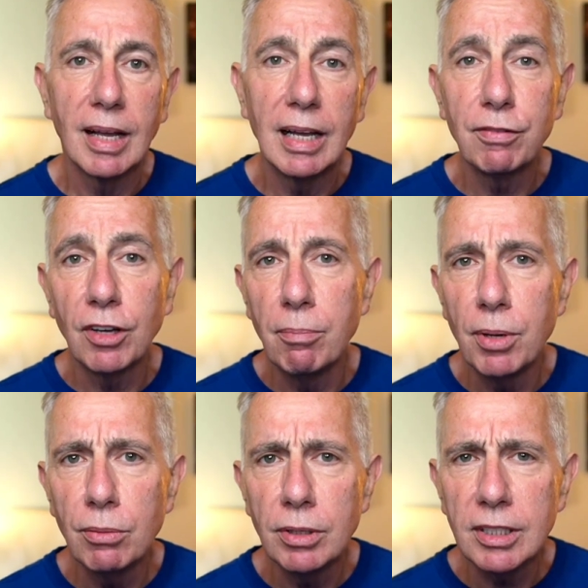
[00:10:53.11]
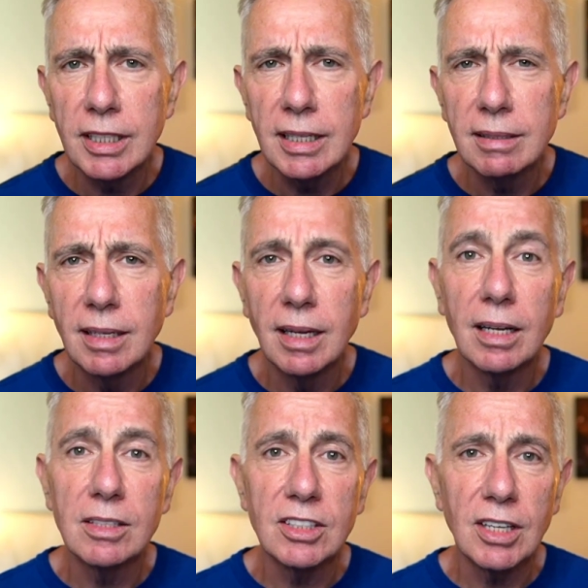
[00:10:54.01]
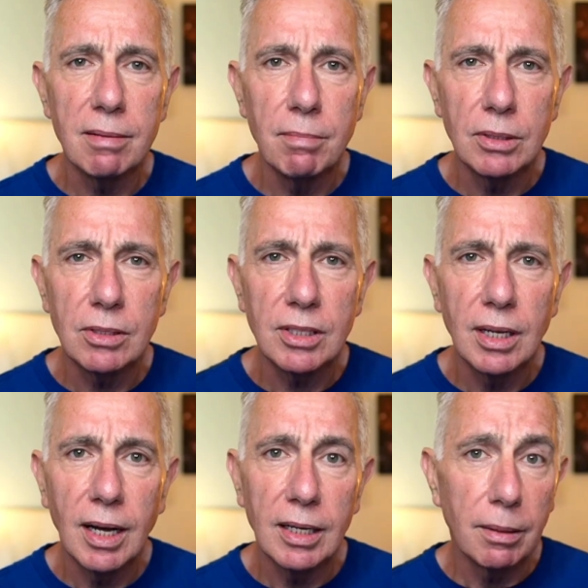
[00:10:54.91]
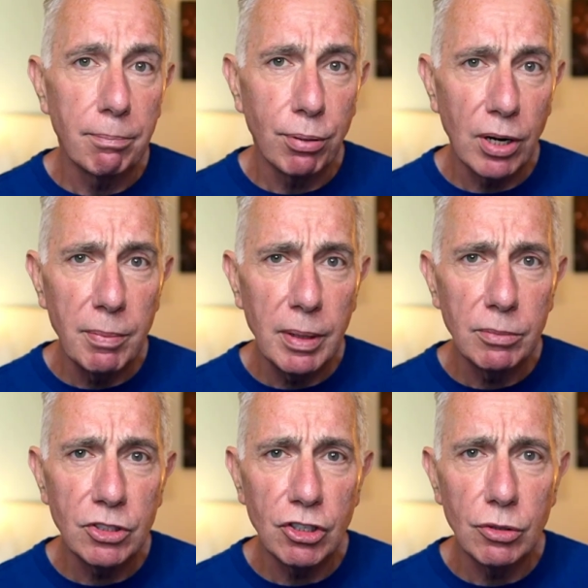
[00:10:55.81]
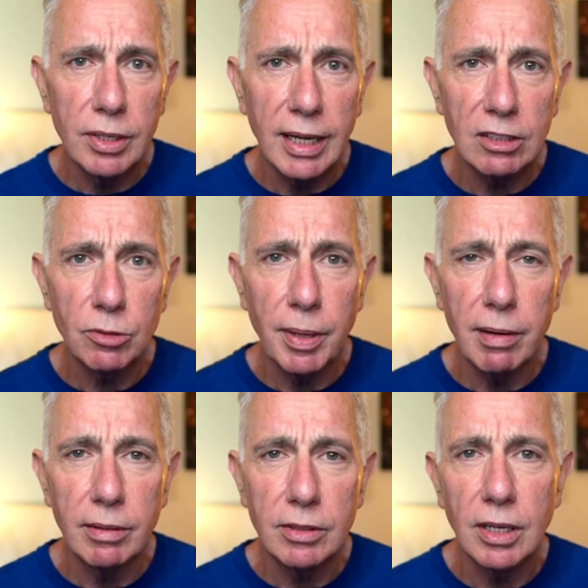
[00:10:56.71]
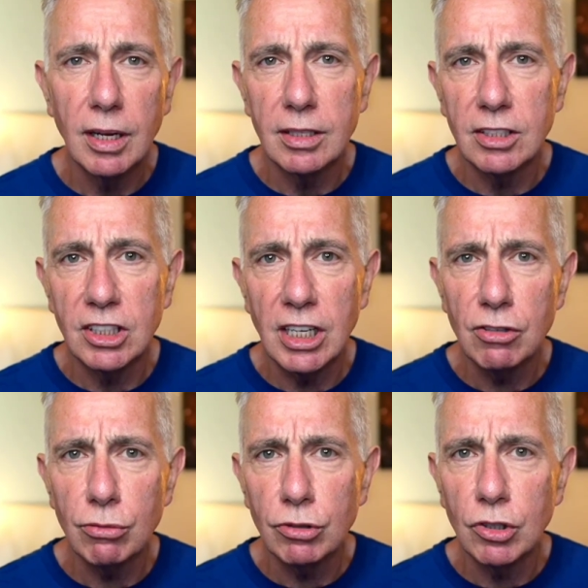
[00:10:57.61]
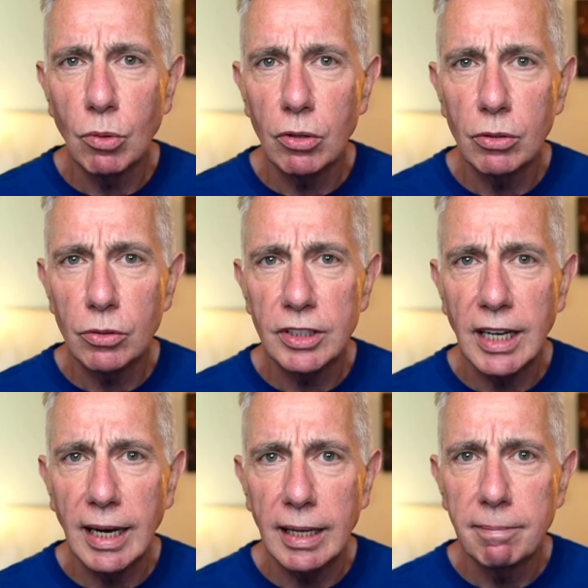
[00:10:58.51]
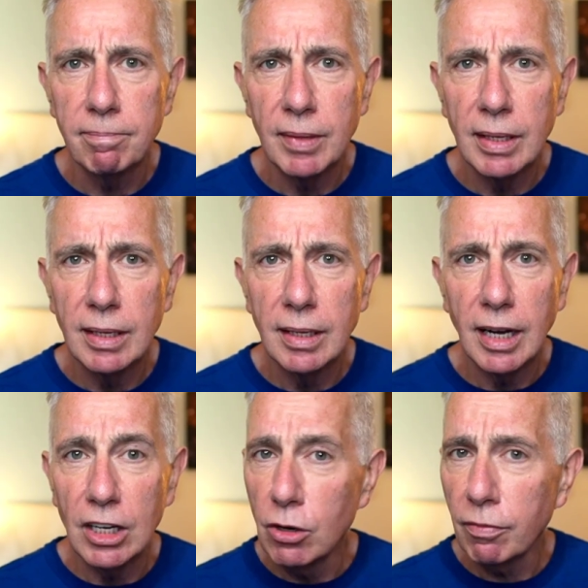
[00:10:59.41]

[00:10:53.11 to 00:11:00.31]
If community, assignments, and a premium student experience are central to what you're selling, and